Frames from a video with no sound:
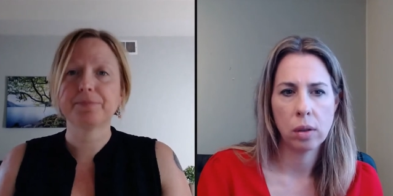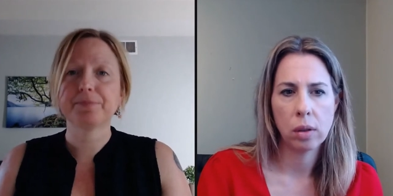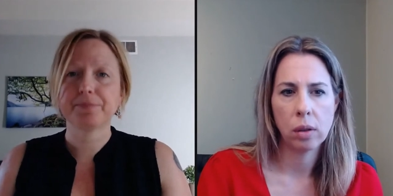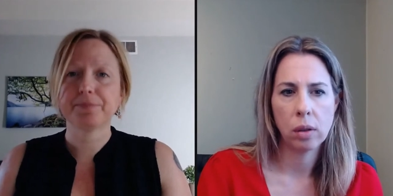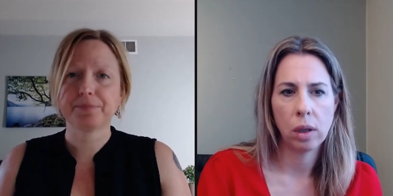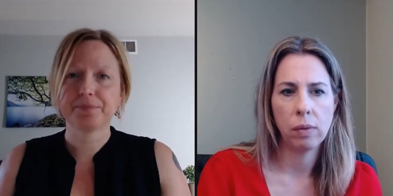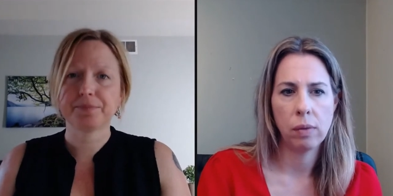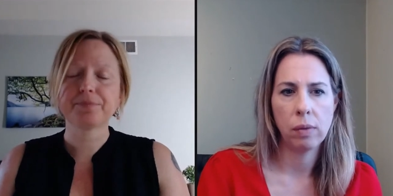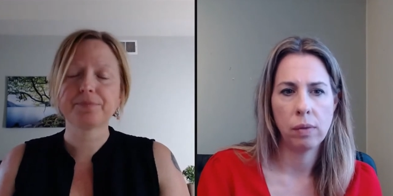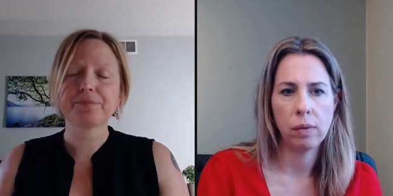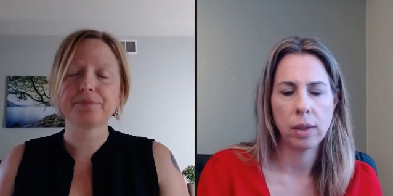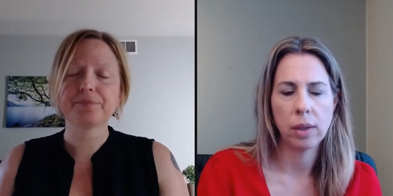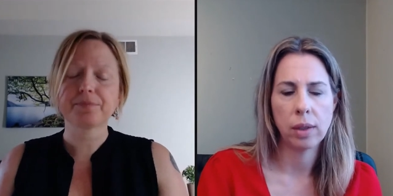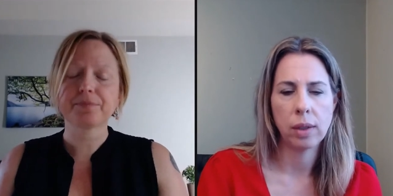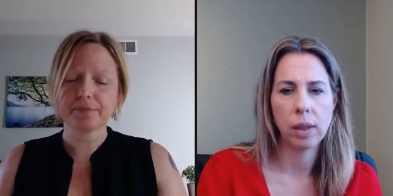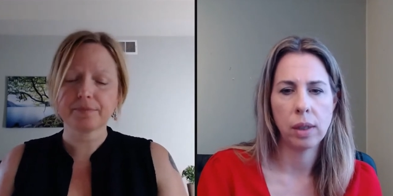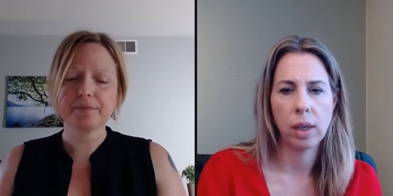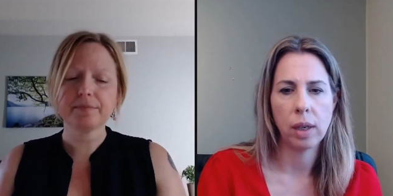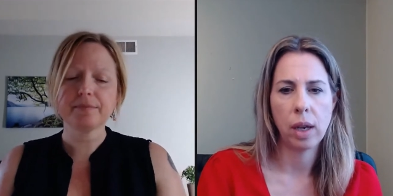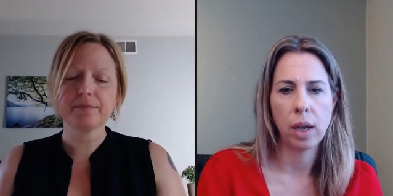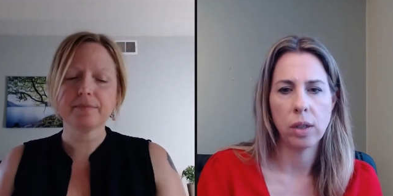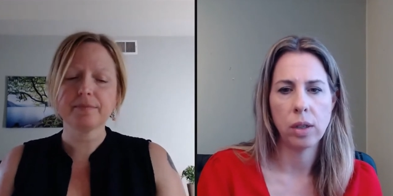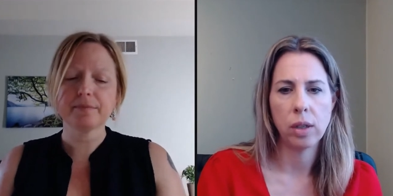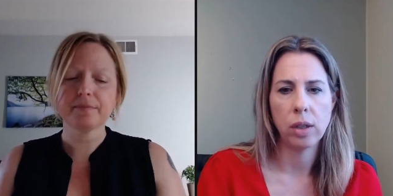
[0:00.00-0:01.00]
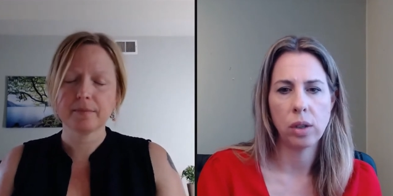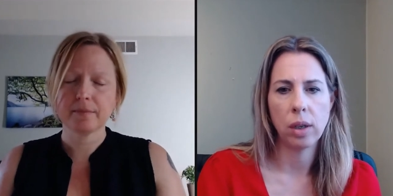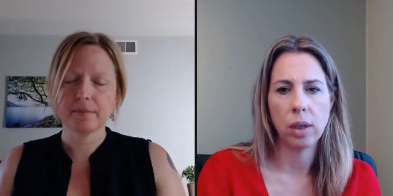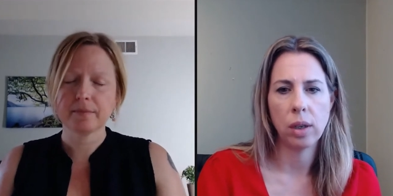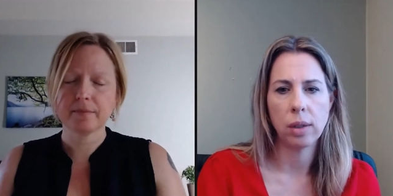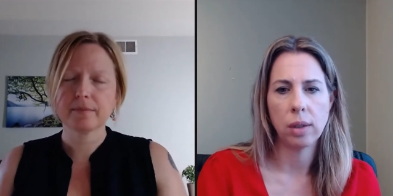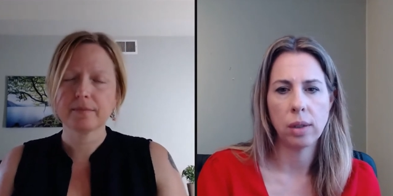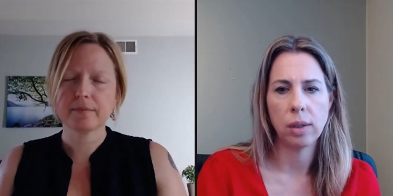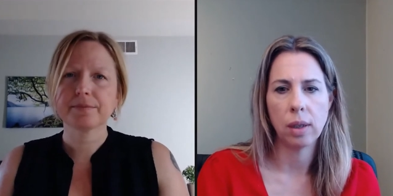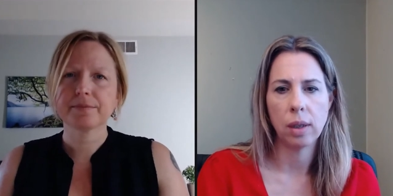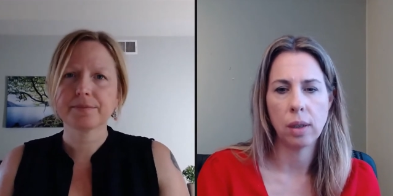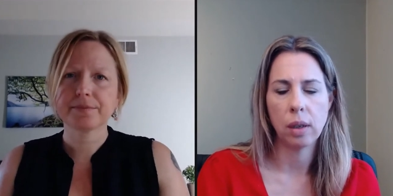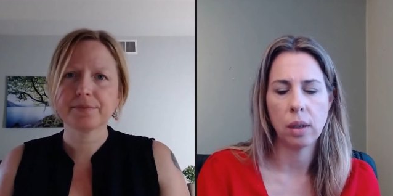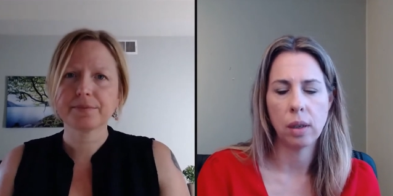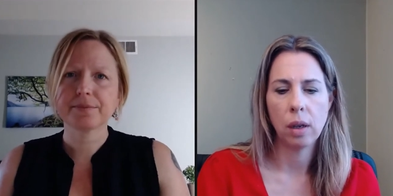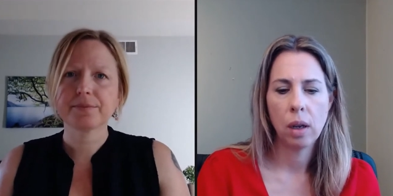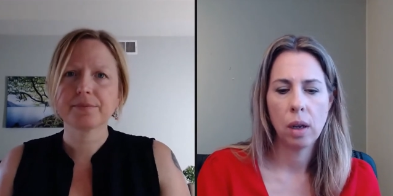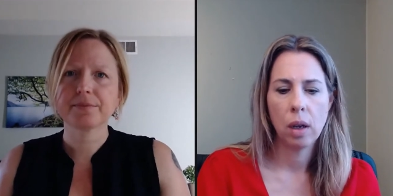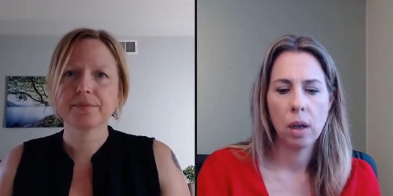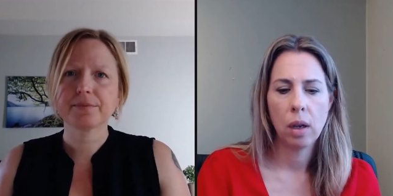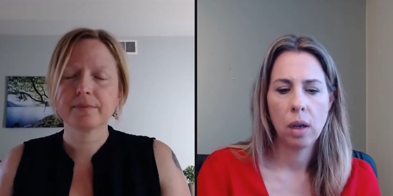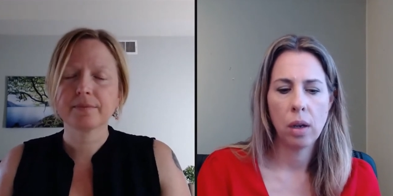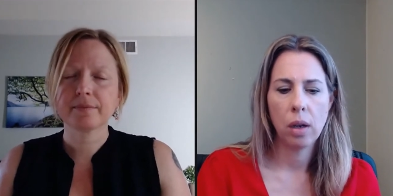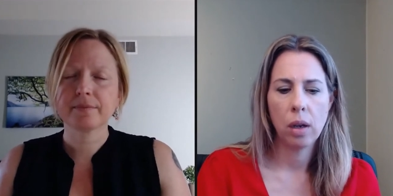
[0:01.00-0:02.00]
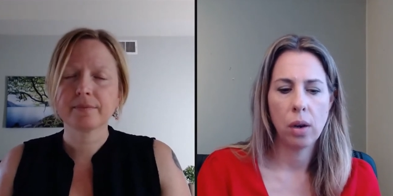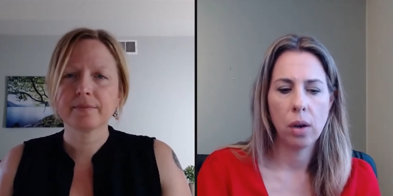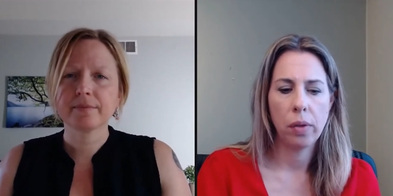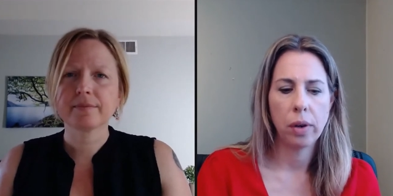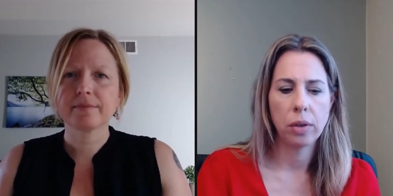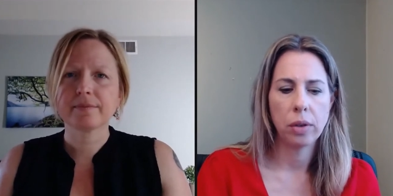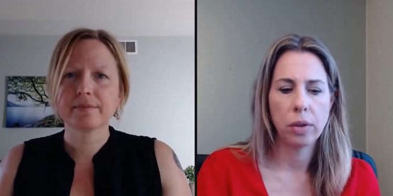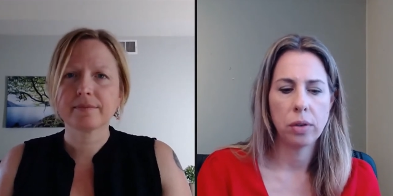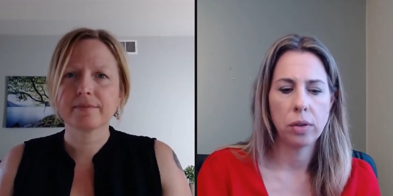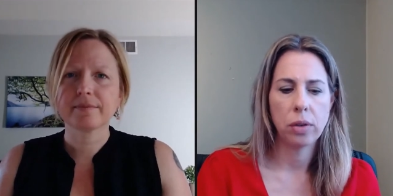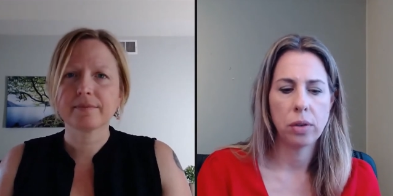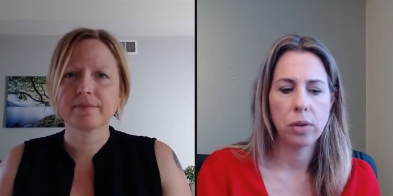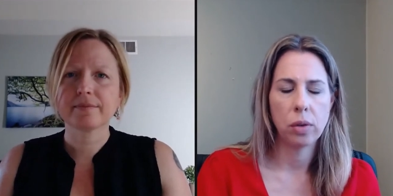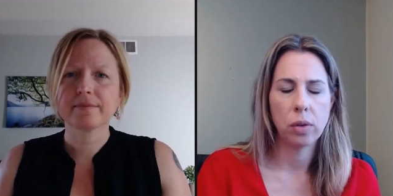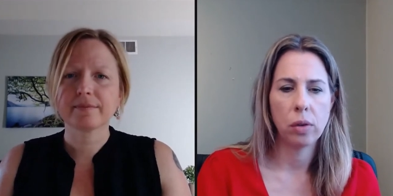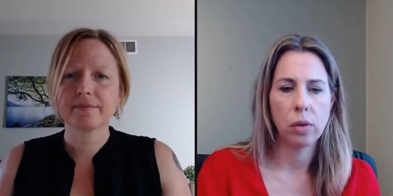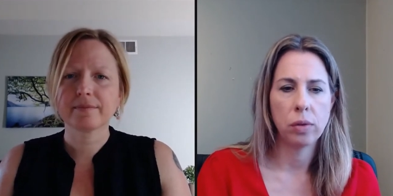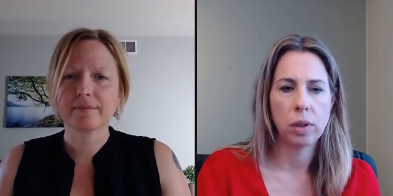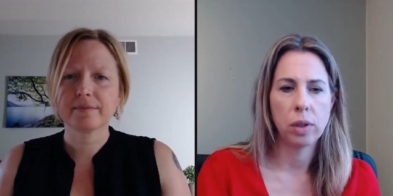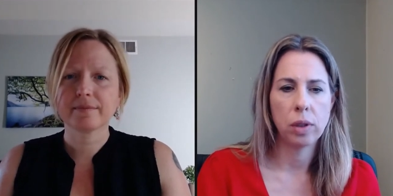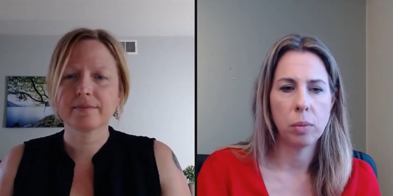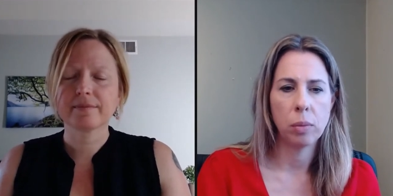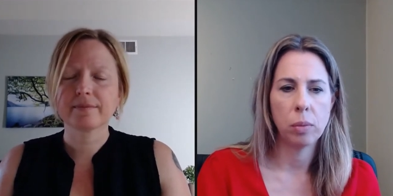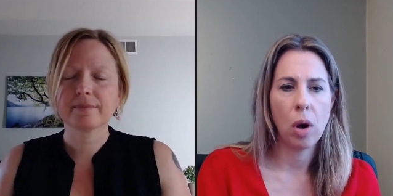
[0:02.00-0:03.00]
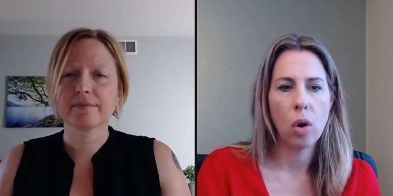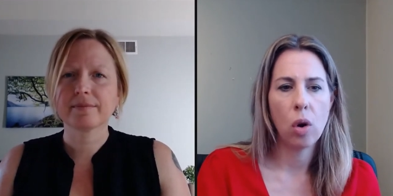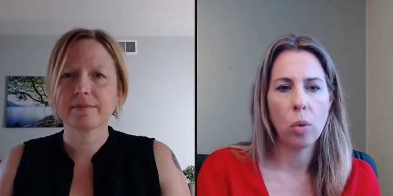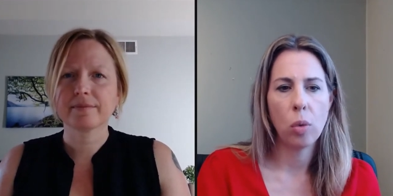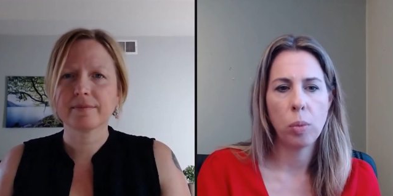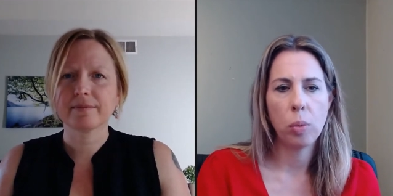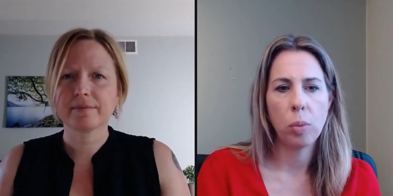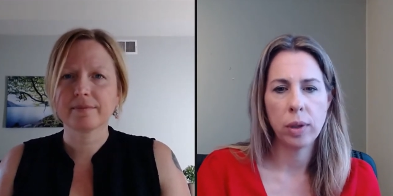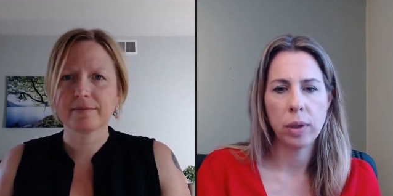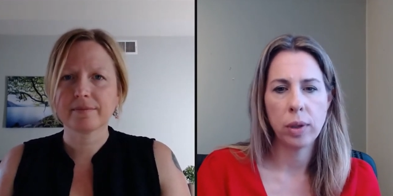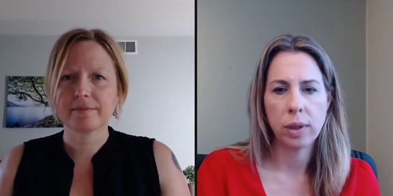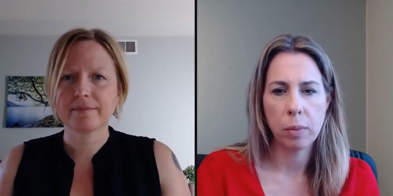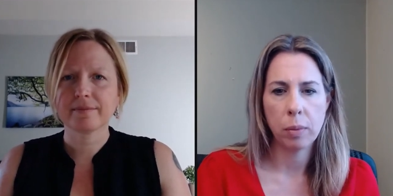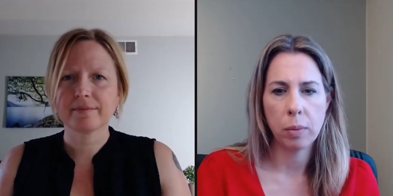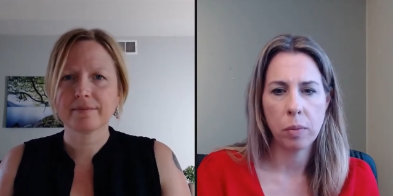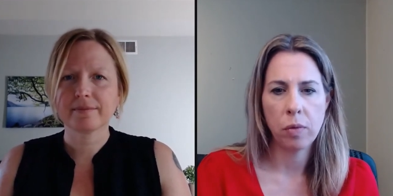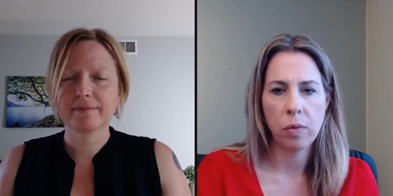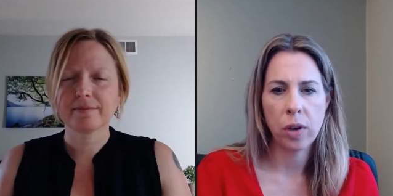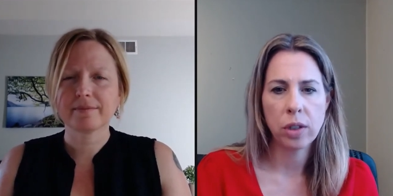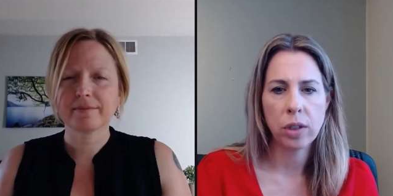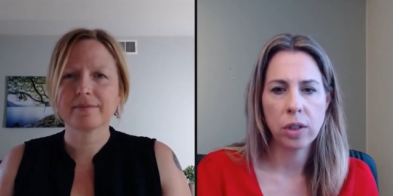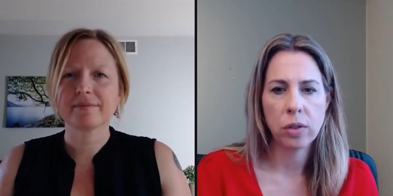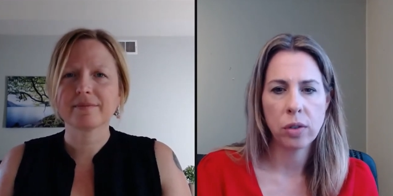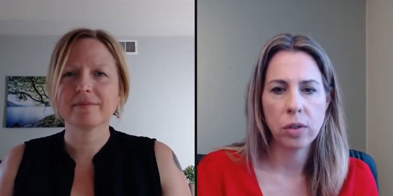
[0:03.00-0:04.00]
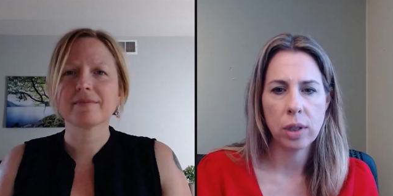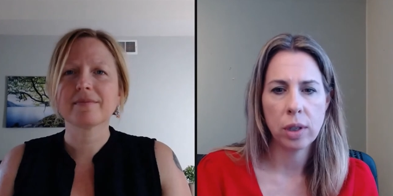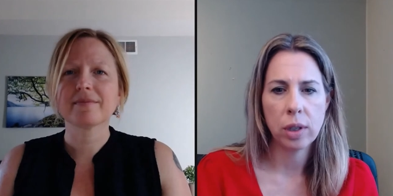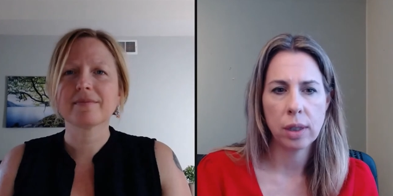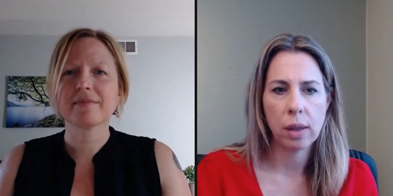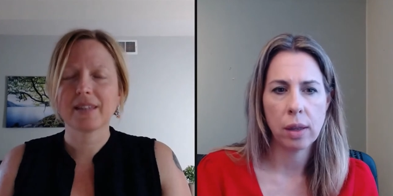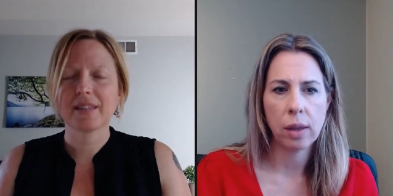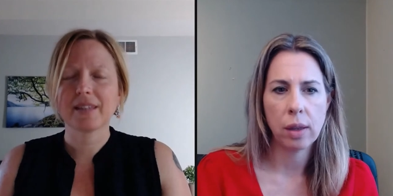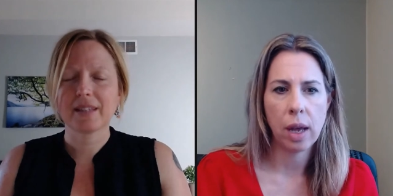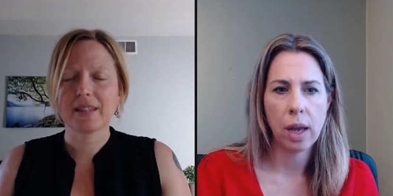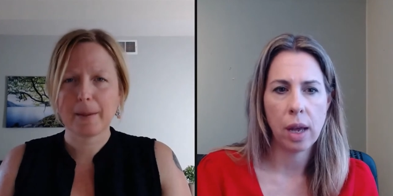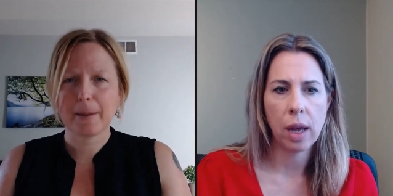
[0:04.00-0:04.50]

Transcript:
Speaker 1: investigations and you know there's sort of some hope with some victories on that